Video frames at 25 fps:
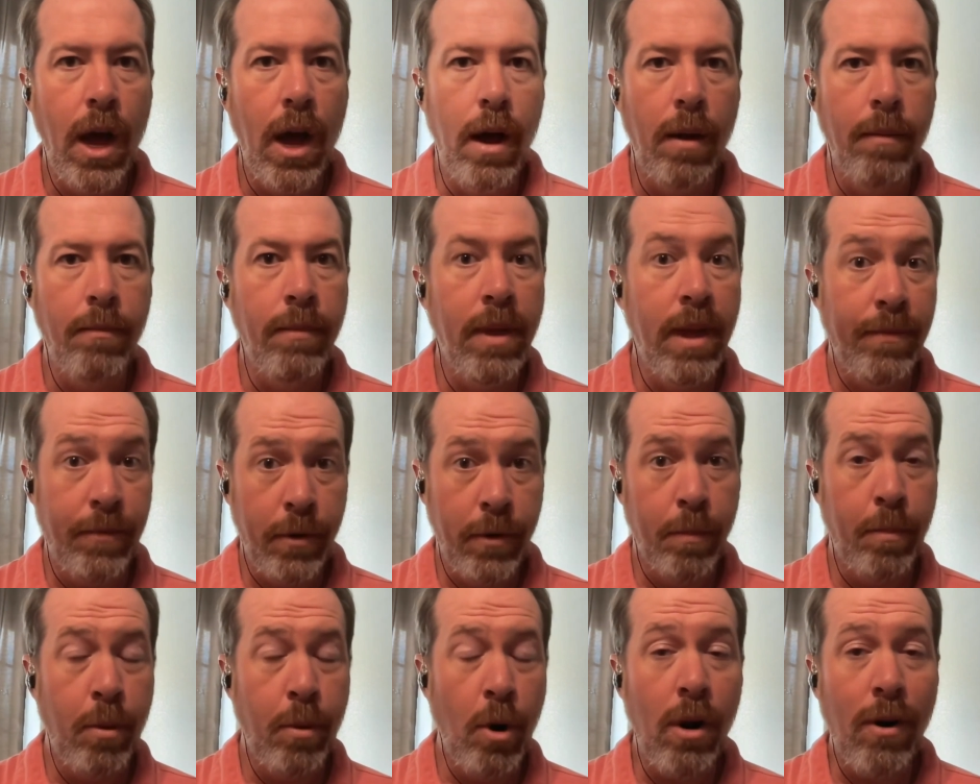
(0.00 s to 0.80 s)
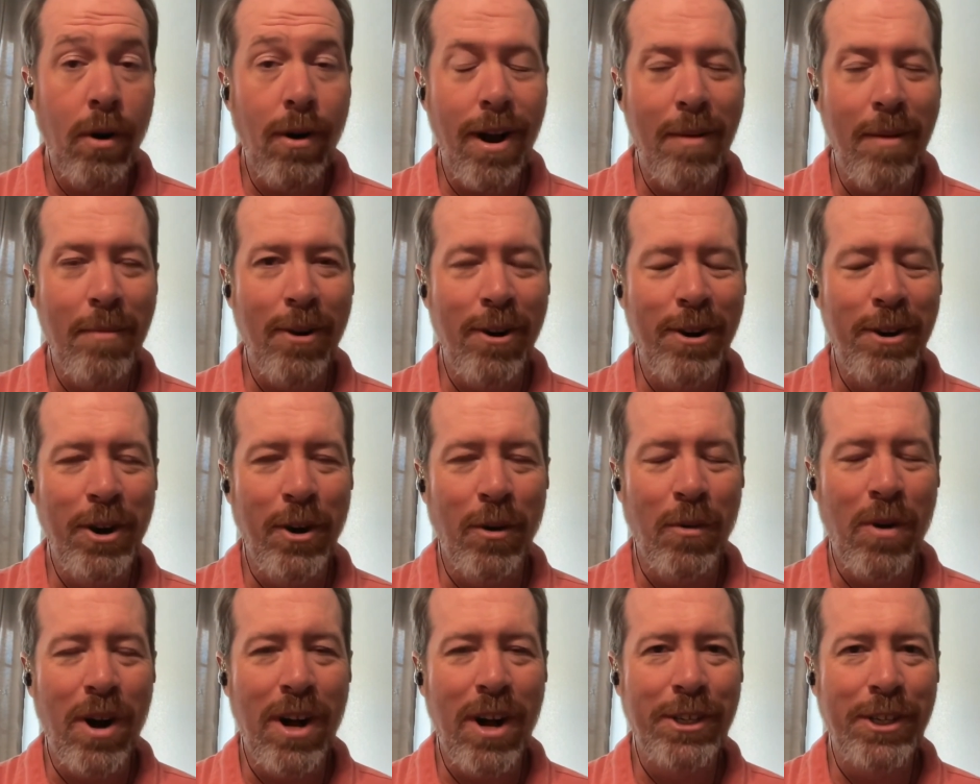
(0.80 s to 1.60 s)
If you're a programmer and
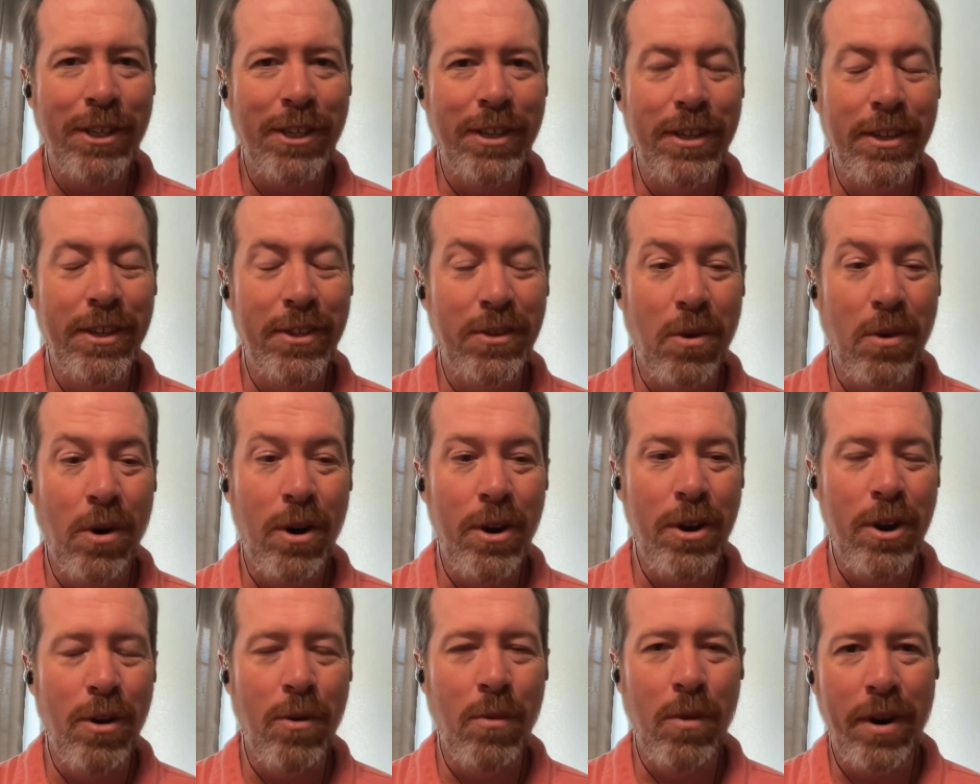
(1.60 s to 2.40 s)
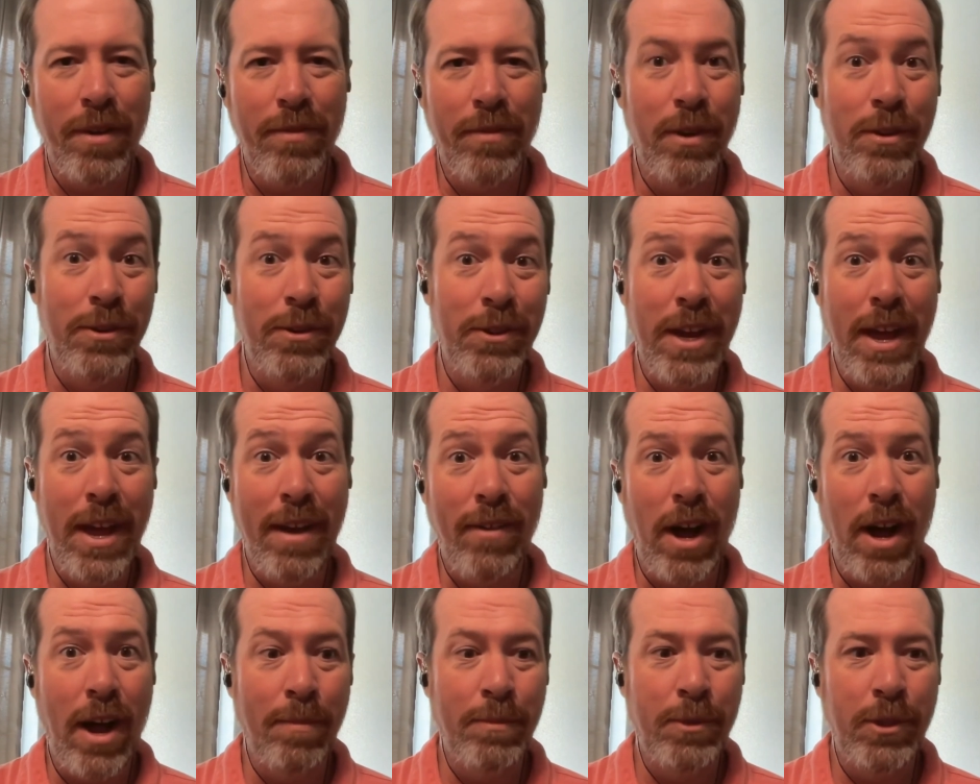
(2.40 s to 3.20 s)
you're watching this, or you're one of those
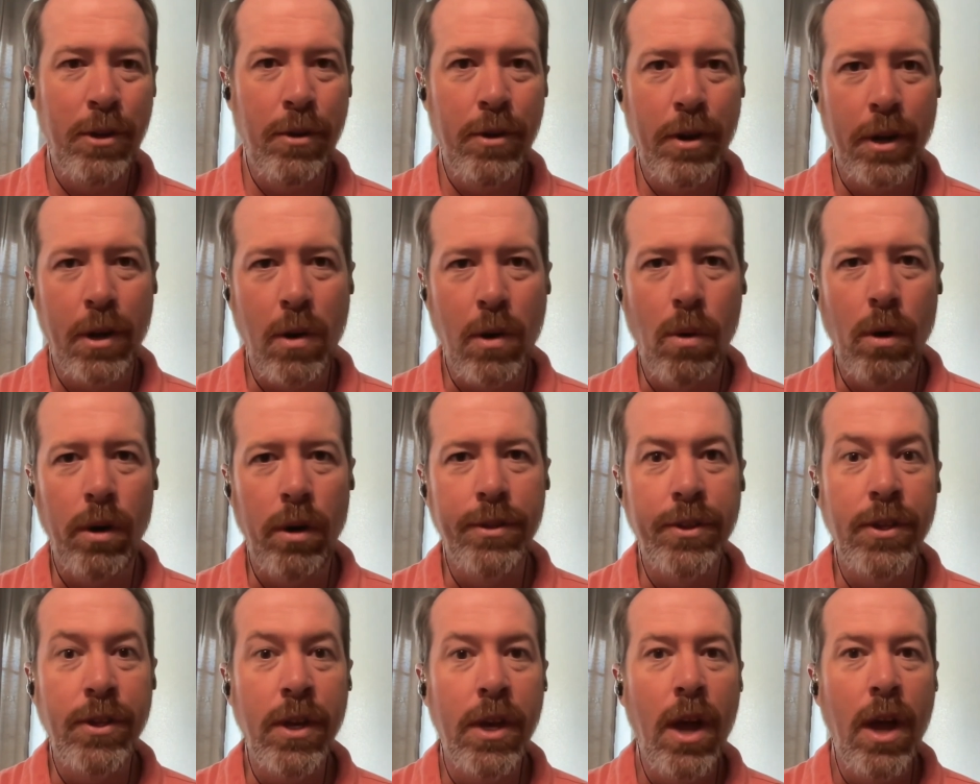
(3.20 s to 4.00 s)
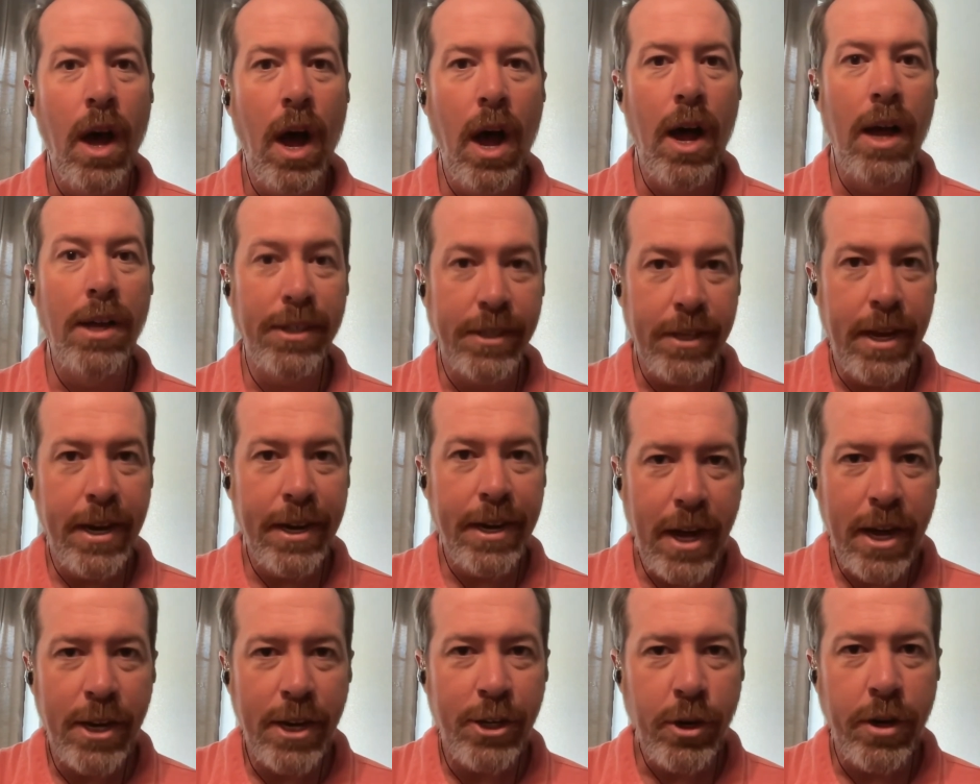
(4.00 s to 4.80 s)
DevOps unicorns,
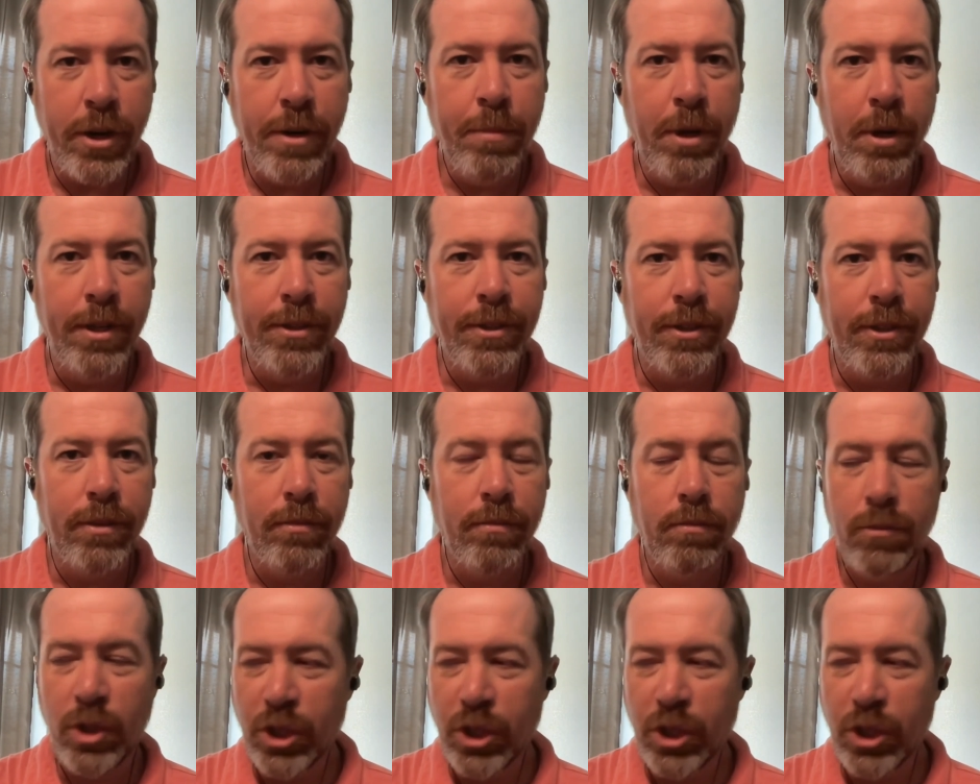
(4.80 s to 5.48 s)
sanitize your inputs.